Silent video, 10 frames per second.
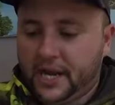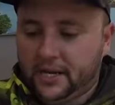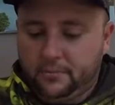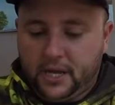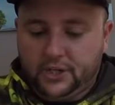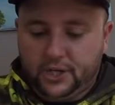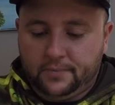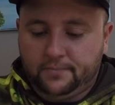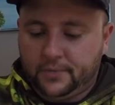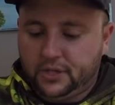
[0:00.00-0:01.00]
I didn't
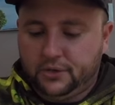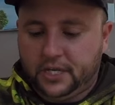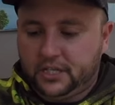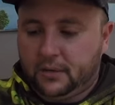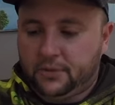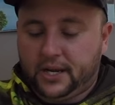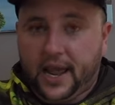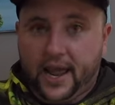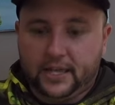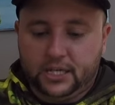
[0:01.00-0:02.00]
mention is you need something to
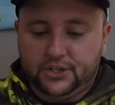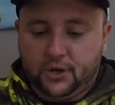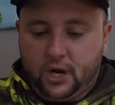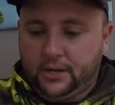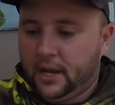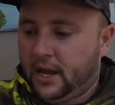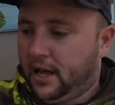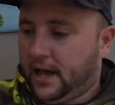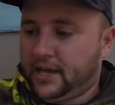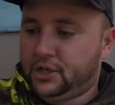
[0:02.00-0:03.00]
hang these on.
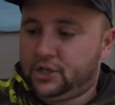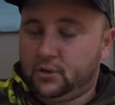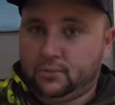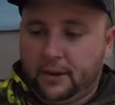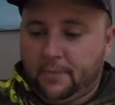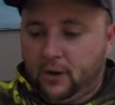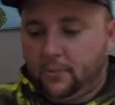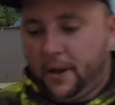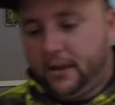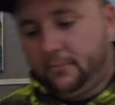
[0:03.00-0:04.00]
I just use my
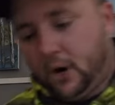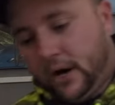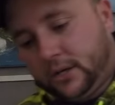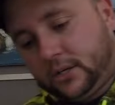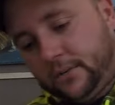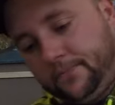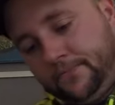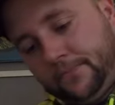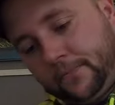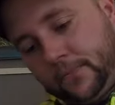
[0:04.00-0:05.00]
powder paint box.
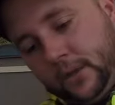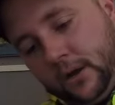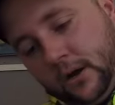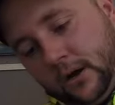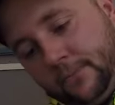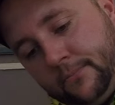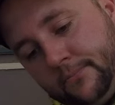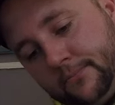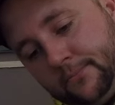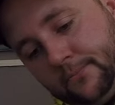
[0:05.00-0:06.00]
Um,
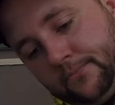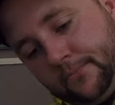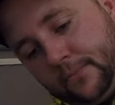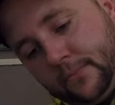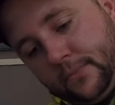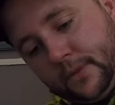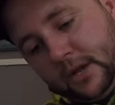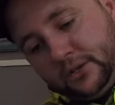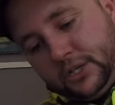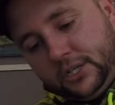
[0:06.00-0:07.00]

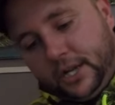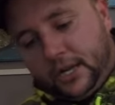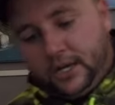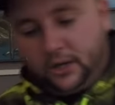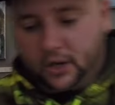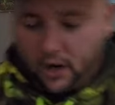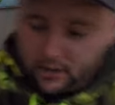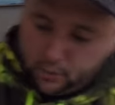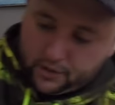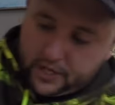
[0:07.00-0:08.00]
I'll just stick it into the
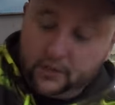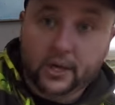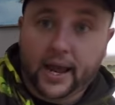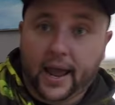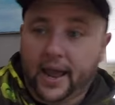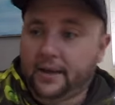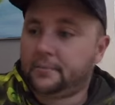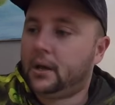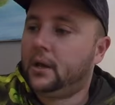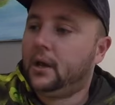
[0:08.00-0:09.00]
cardboard there, let it
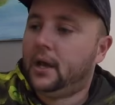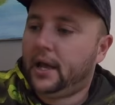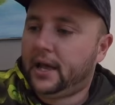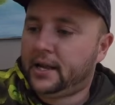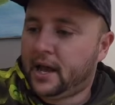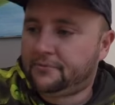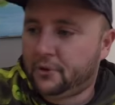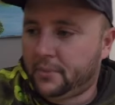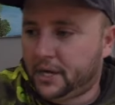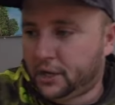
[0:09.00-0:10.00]
hang. And
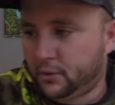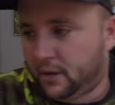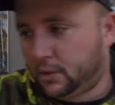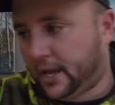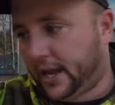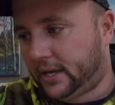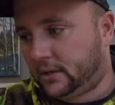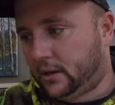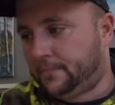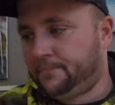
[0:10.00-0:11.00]
after a minute, you're able to
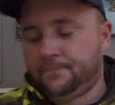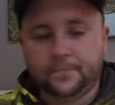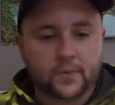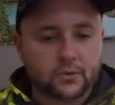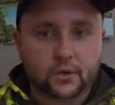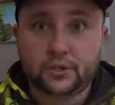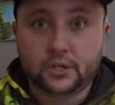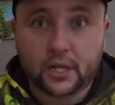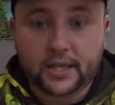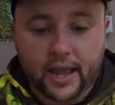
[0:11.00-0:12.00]
handle them. So I'll
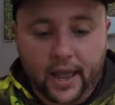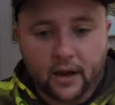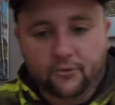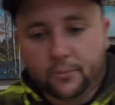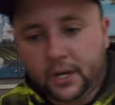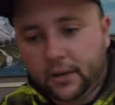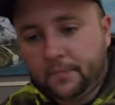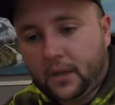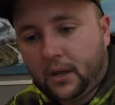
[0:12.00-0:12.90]
just let that hang for a minute.